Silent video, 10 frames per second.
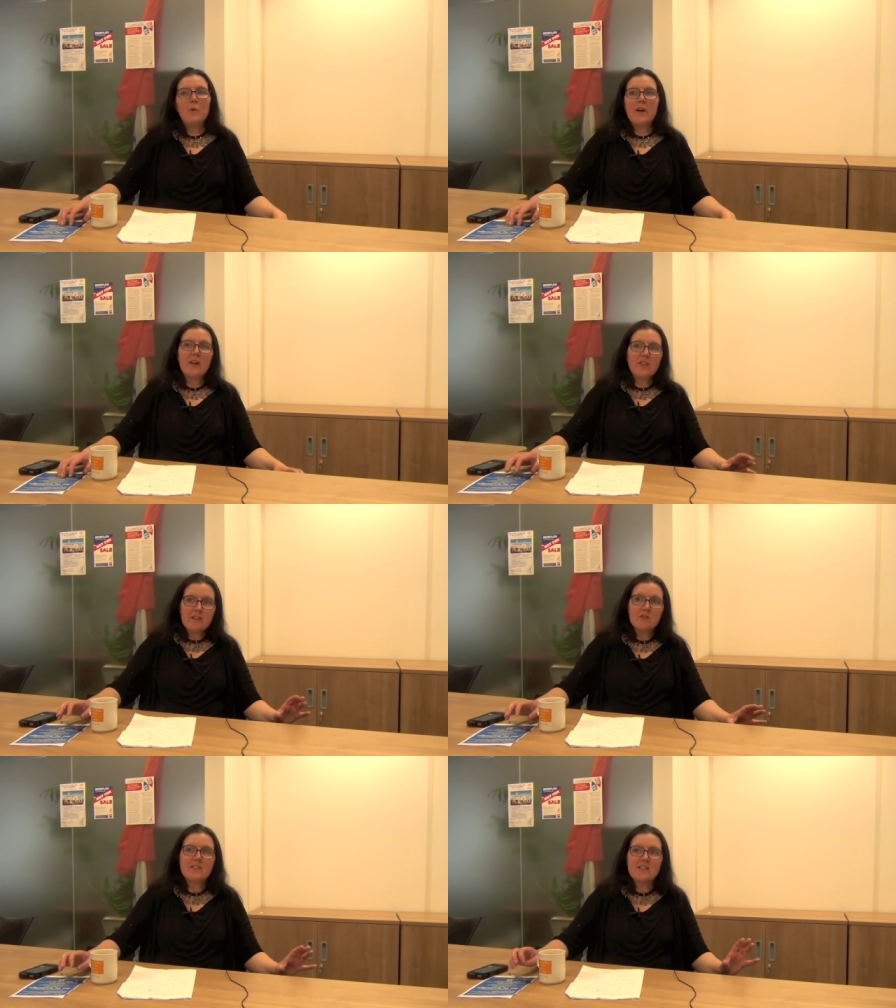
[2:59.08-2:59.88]
Well, I
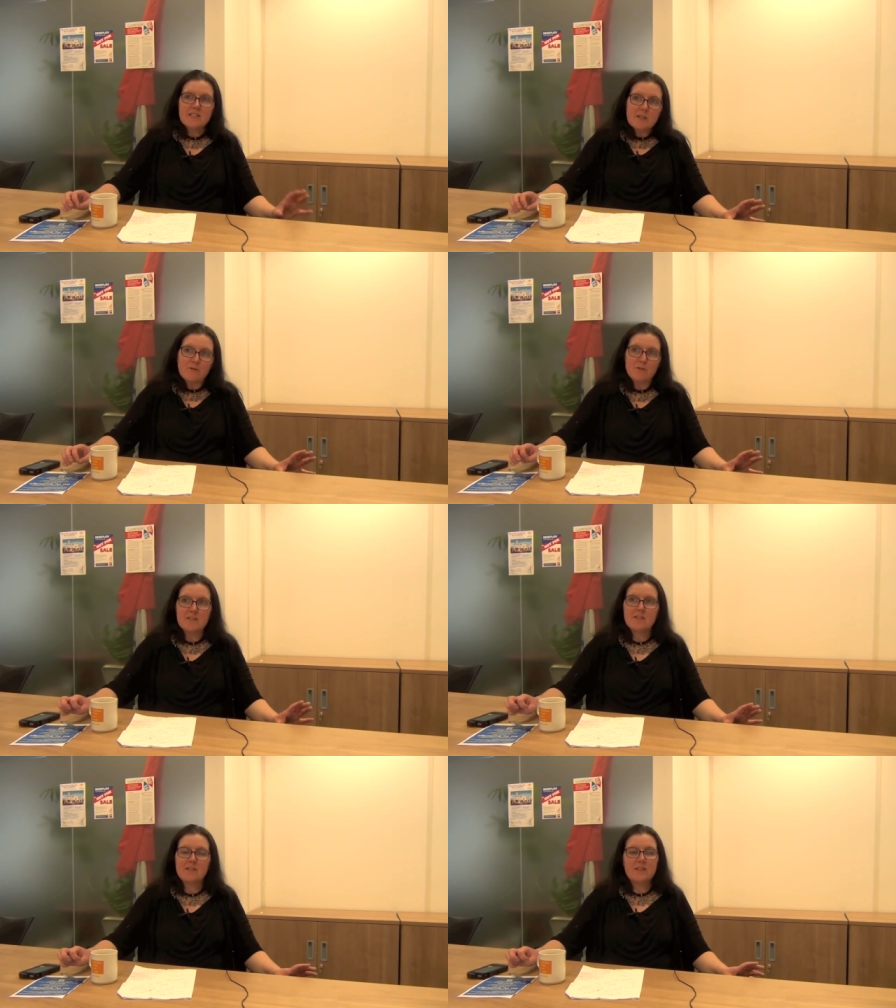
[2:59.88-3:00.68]
think there is a
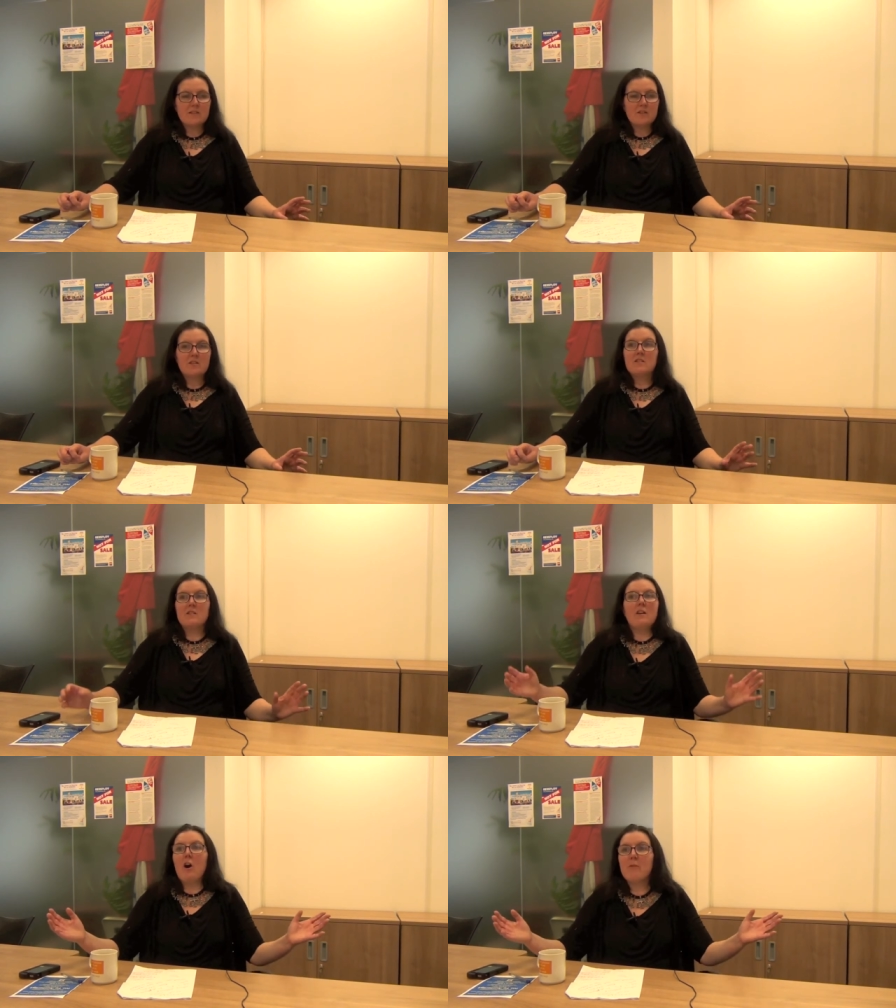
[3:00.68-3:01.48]
difference in,
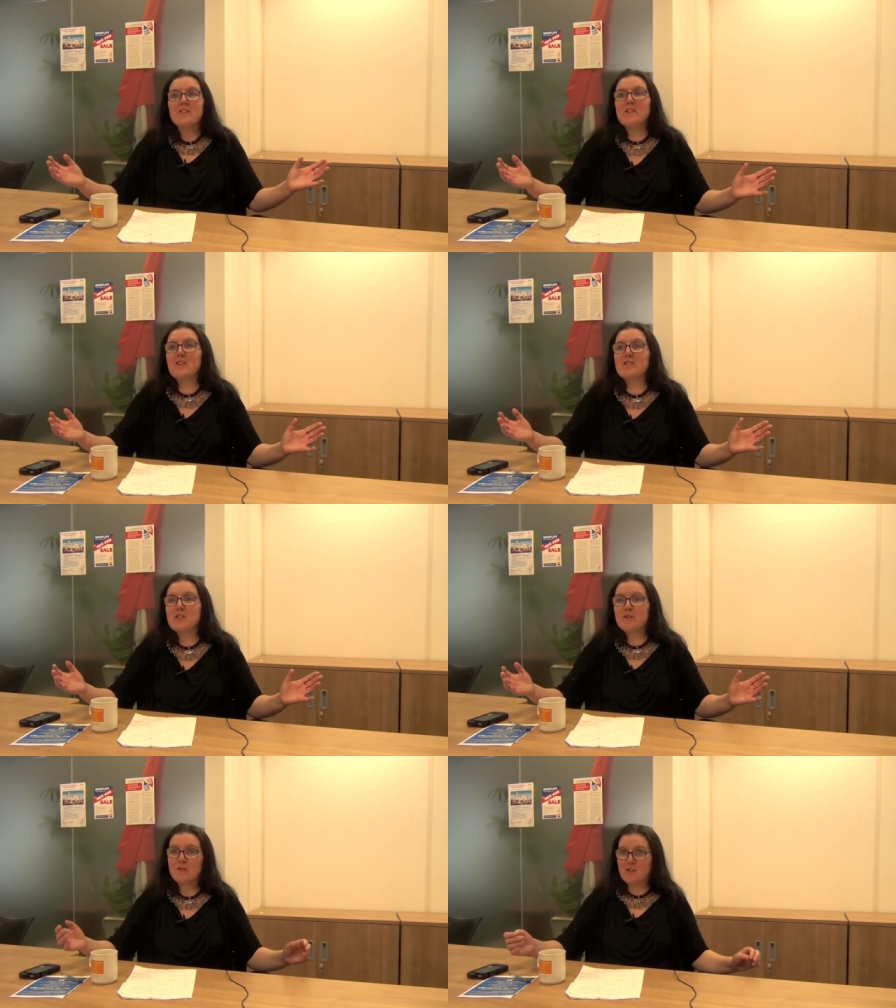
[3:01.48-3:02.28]
obviously, there's a
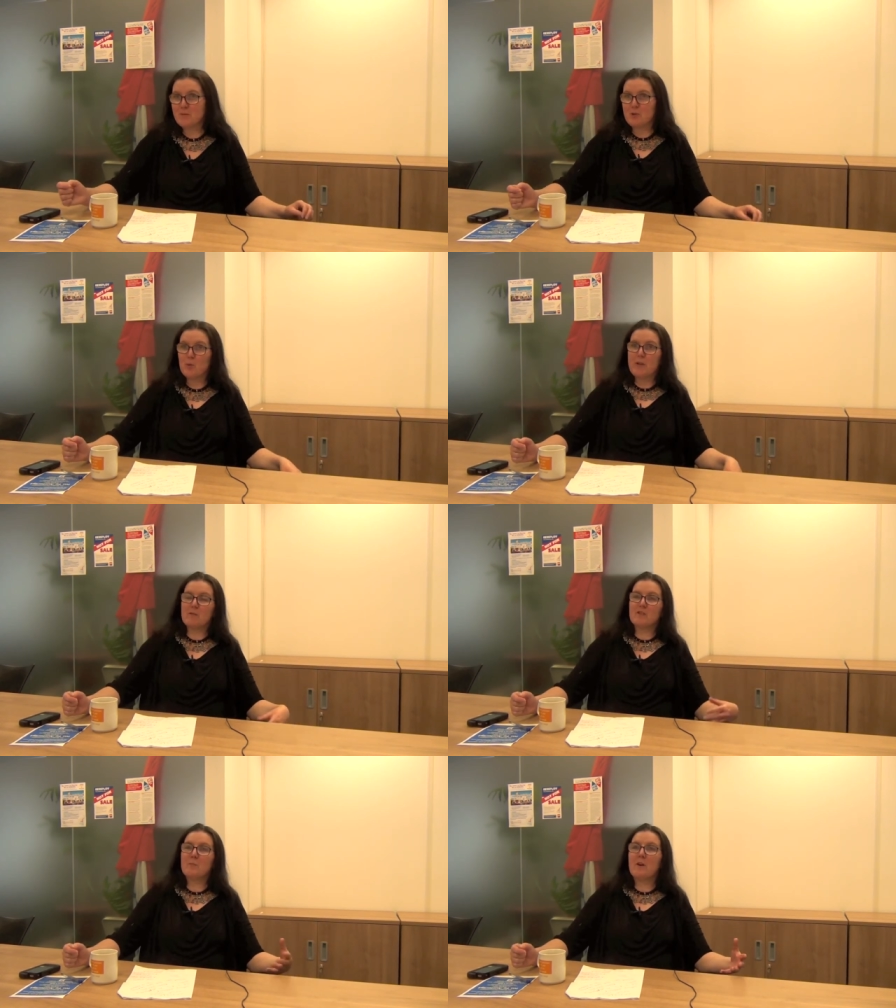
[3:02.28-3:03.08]
difference between
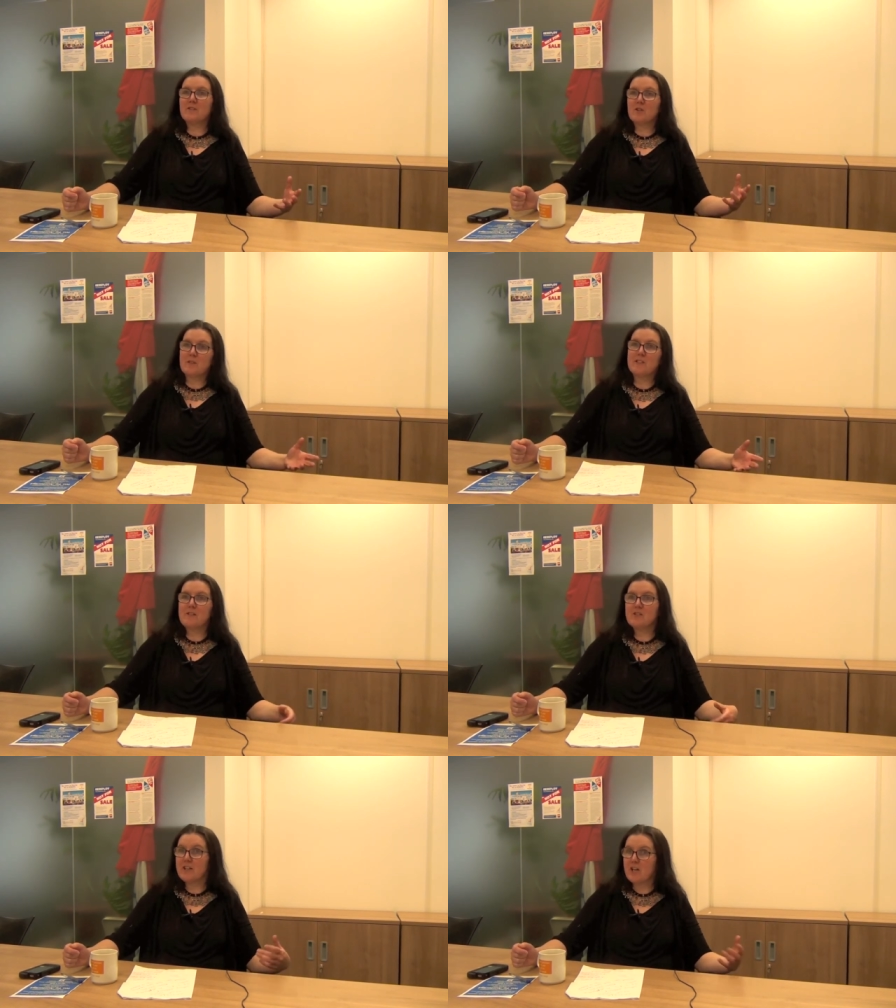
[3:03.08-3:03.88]
the response to
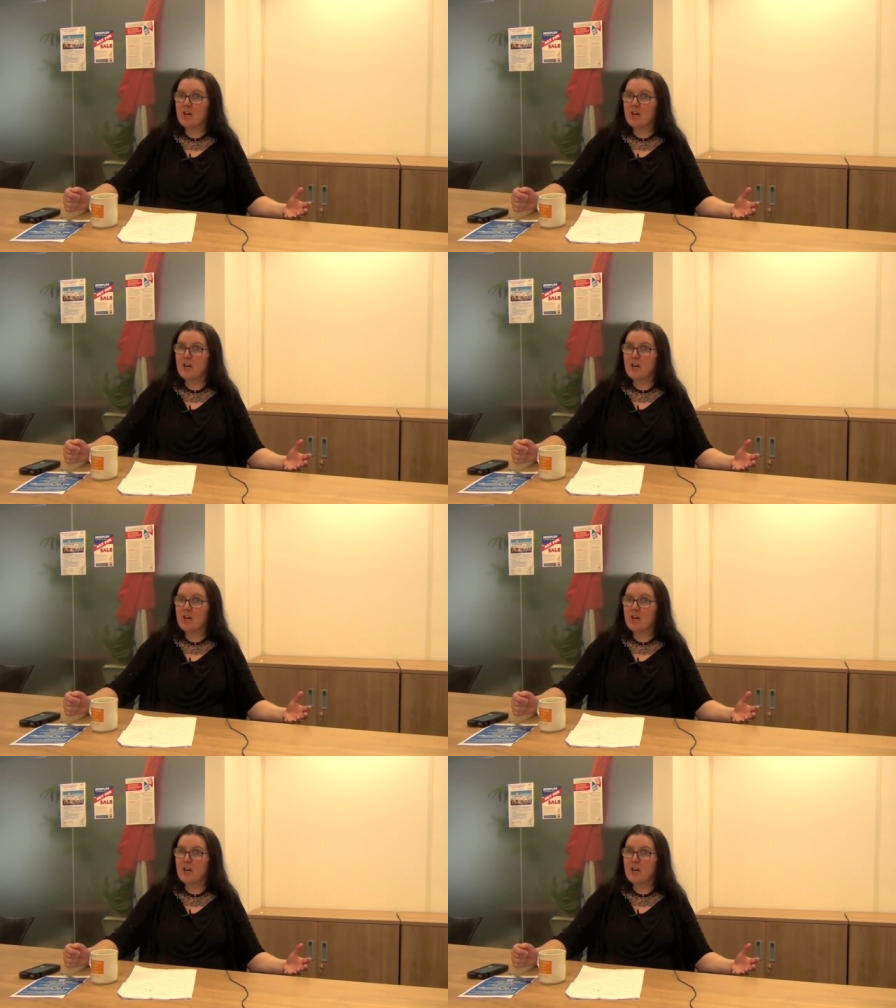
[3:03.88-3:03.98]
austerity in